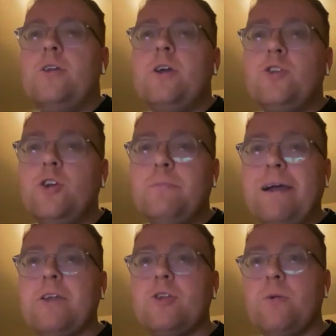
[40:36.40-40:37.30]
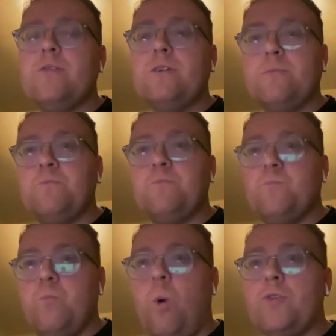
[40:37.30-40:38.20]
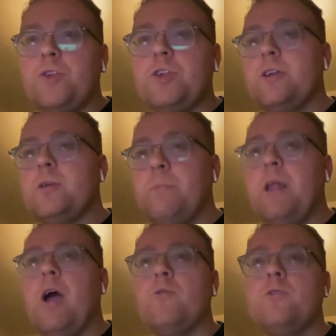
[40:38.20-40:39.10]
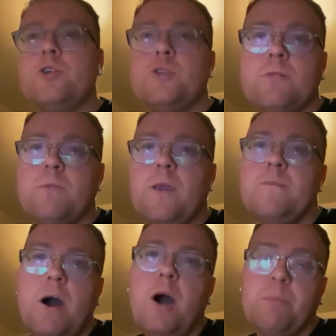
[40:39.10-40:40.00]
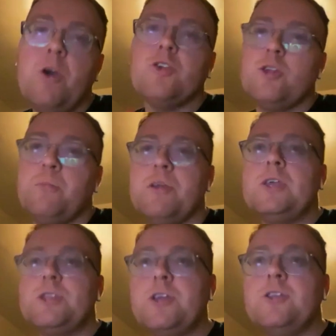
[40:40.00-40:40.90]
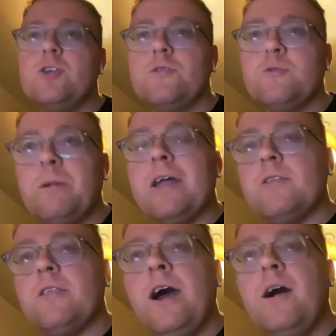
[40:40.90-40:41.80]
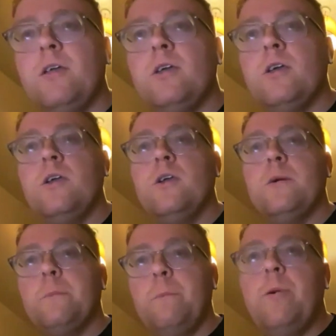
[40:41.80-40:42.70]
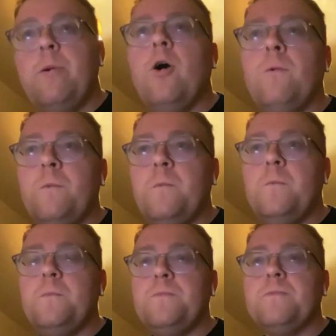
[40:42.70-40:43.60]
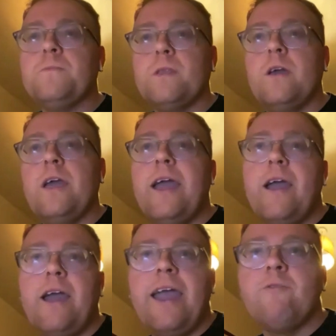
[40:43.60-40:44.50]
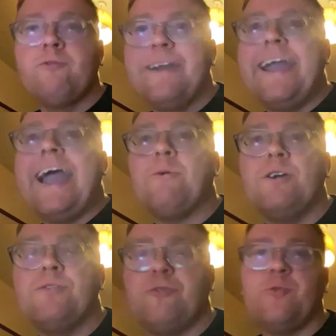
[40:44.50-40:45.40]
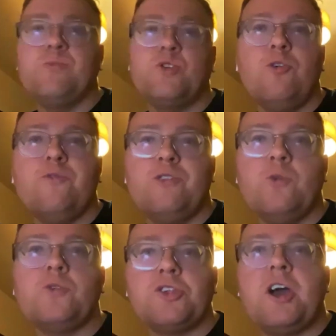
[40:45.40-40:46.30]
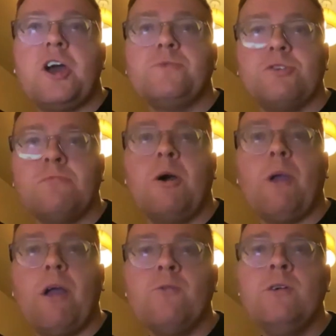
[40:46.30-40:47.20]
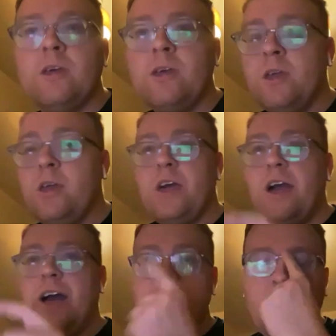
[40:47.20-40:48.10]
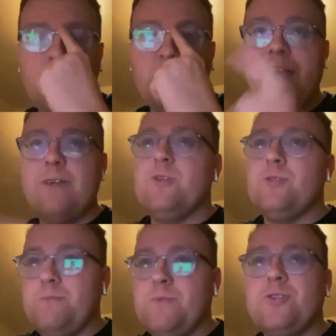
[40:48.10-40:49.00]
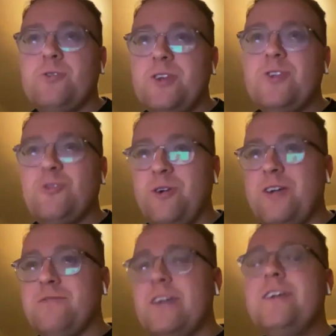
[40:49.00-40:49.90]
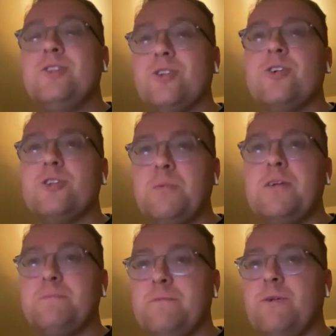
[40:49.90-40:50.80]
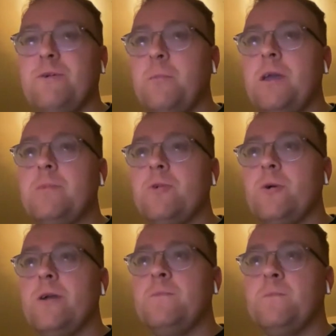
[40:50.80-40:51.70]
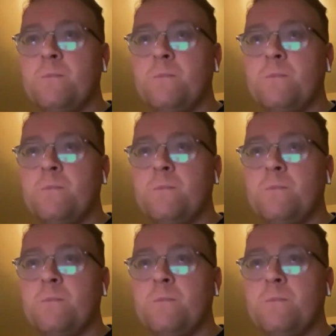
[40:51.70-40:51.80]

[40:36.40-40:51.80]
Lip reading: a new manager in the one singular blow, because in my personal opinion, Dean deserves better than that. But every hour from sort of lunchtime tomorrow, I've no doubt that Scunny's Twitter feeds are going to be full of people going,